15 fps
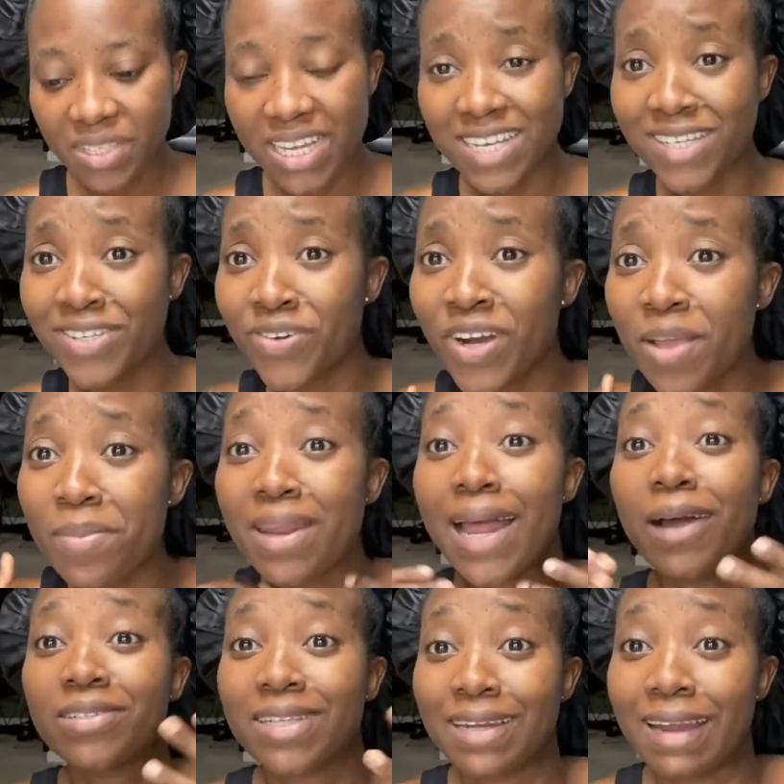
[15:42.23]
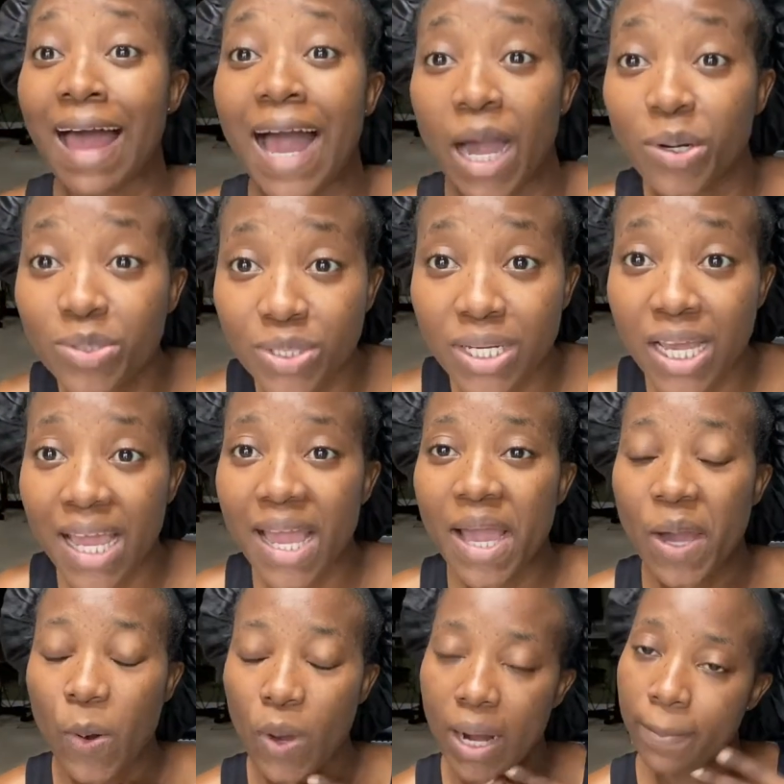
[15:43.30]
screaming out loud
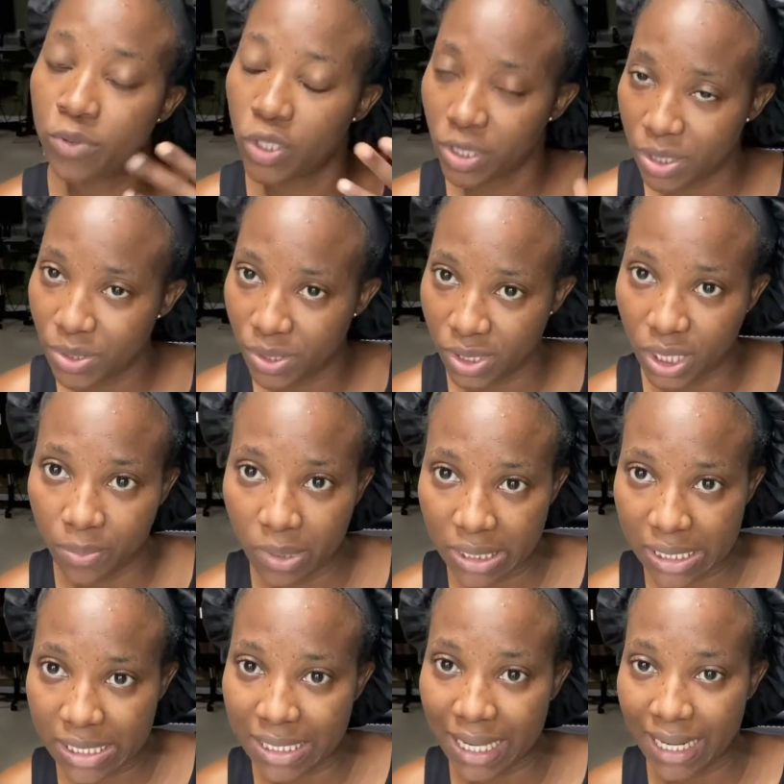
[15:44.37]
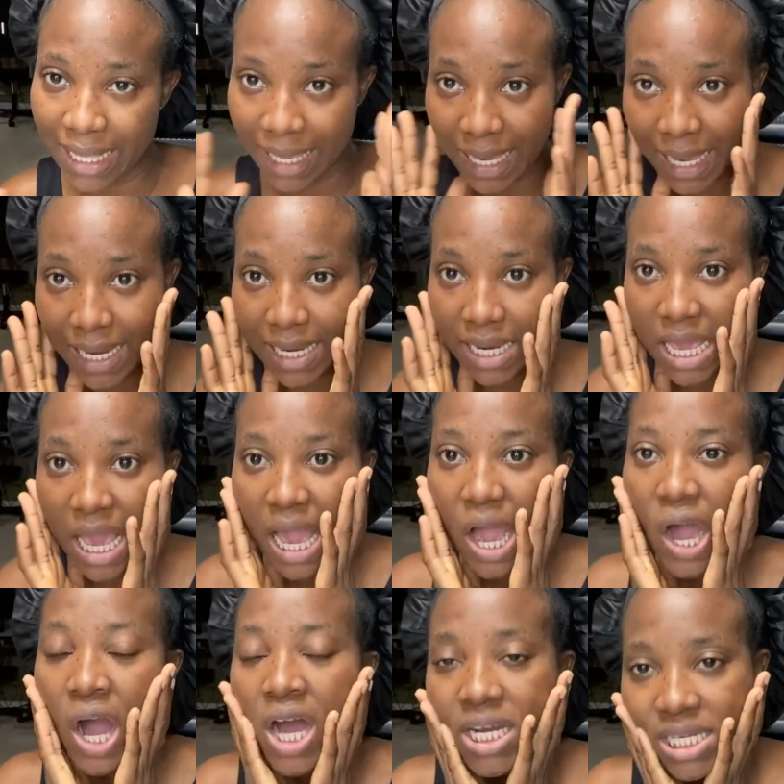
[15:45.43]
when I'm talking to somebody. It's like they can't
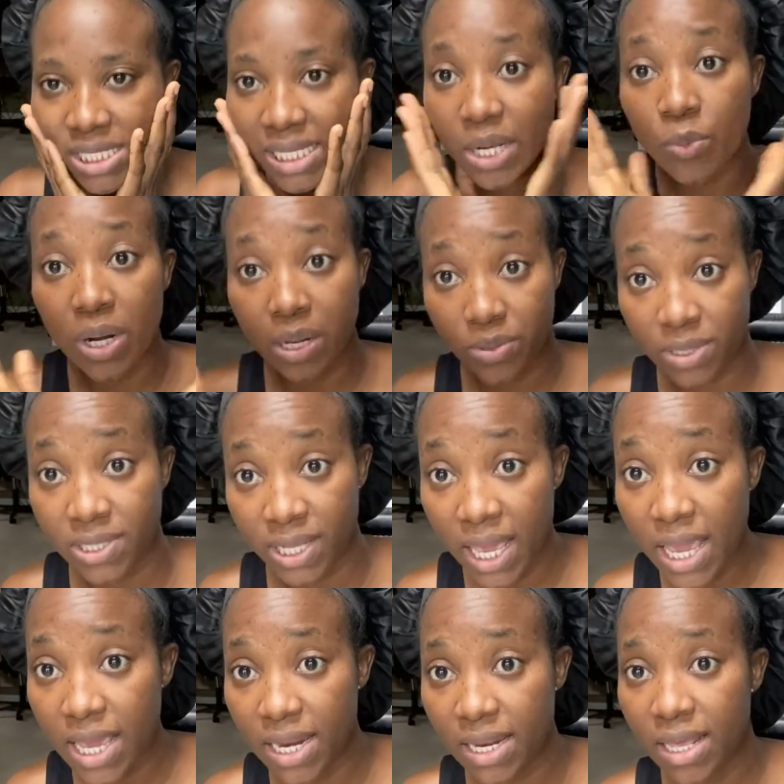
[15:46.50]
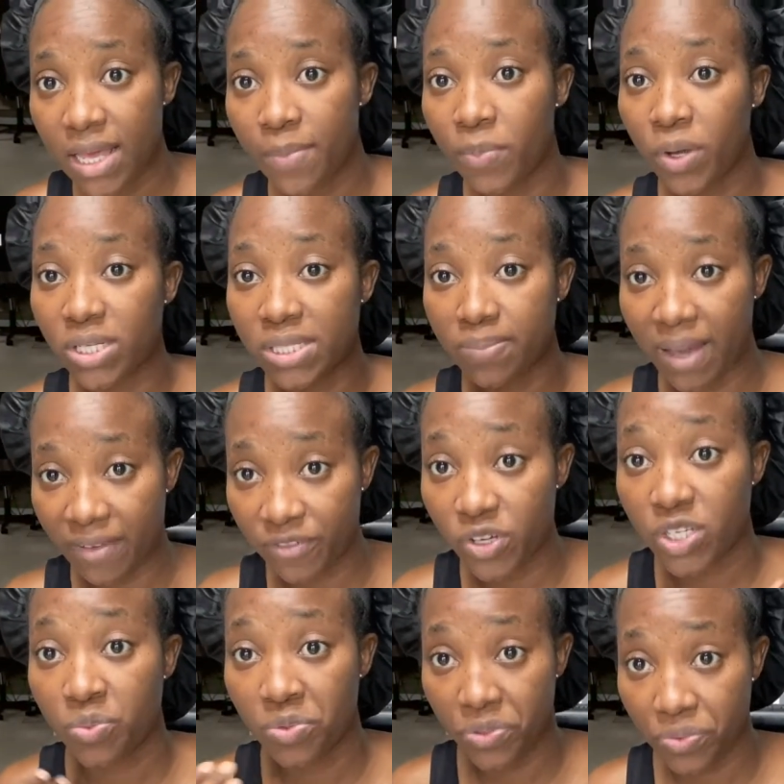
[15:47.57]
understand what I was saying because my
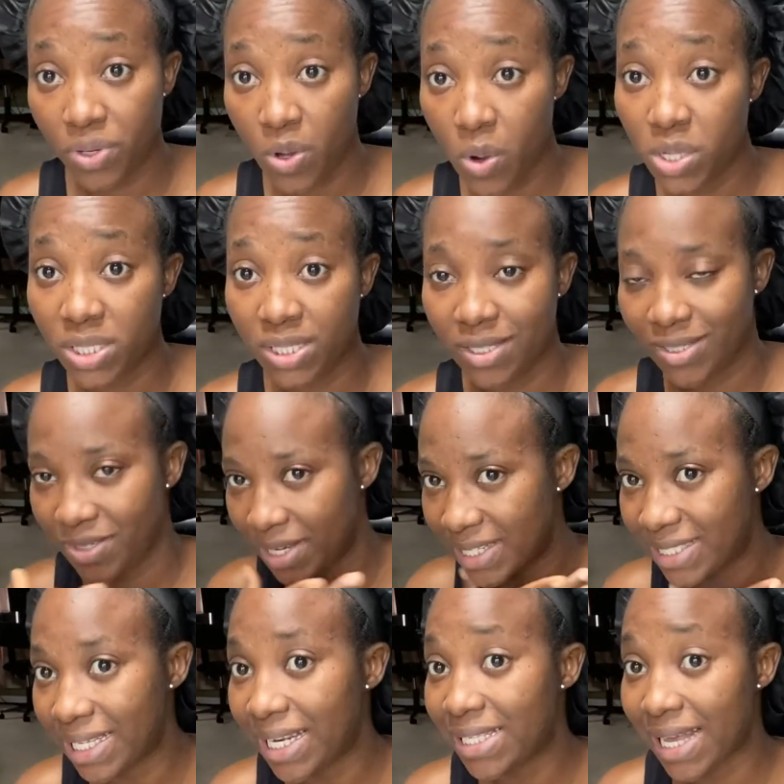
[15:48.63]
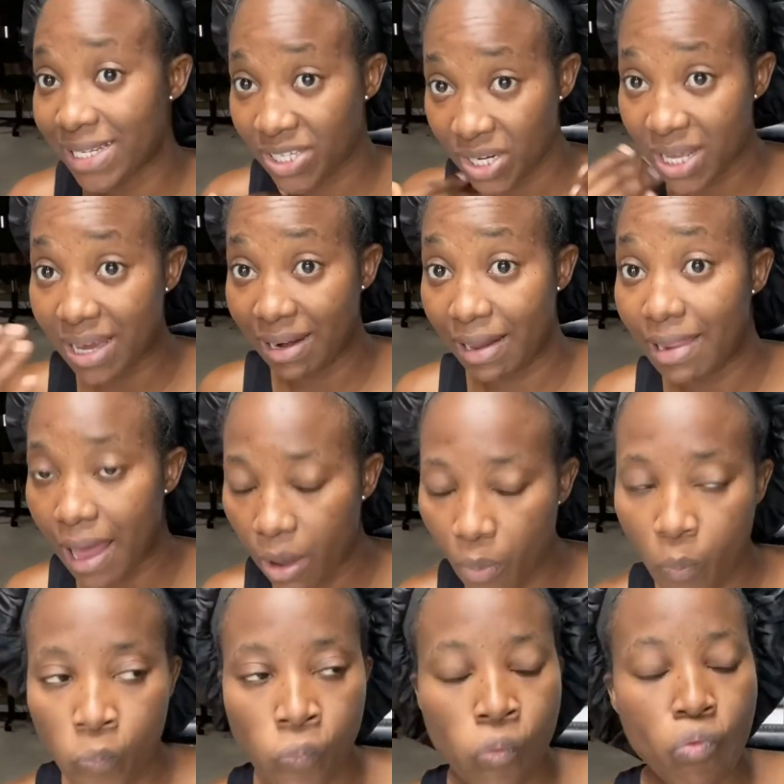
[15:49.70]
voice was really hoarse. You can tell it's actually cleared out.
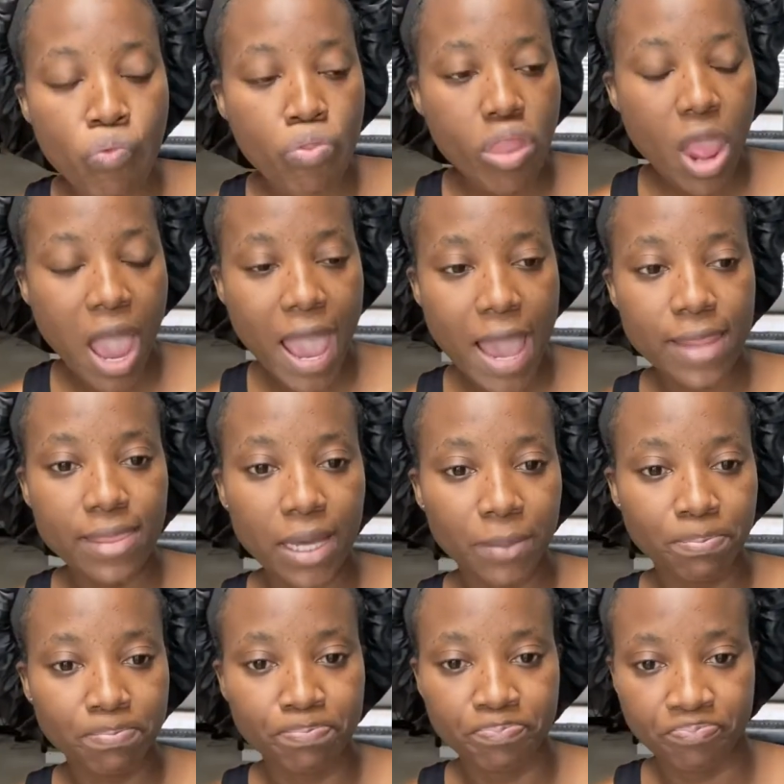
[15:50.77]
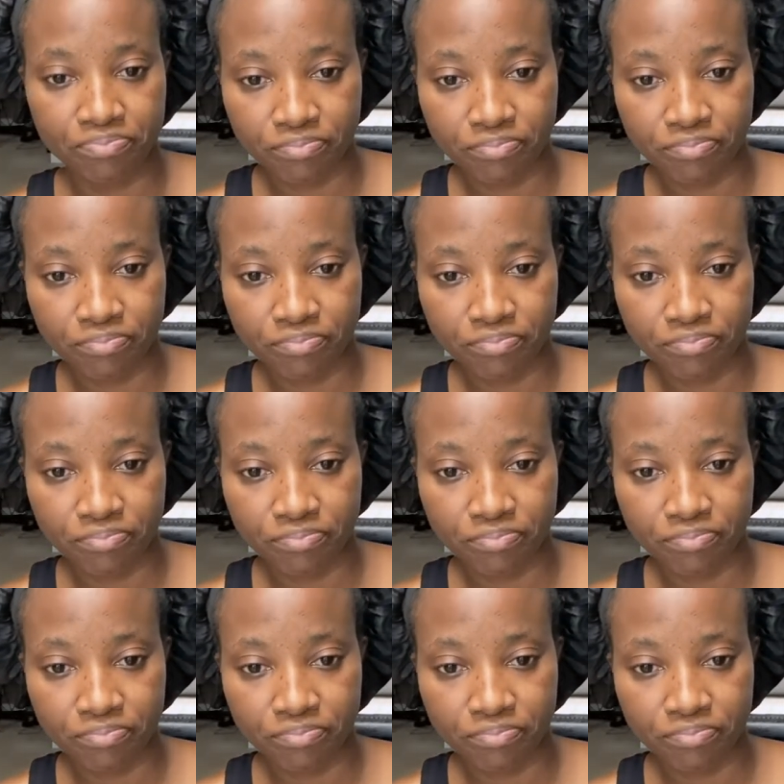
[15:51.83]
And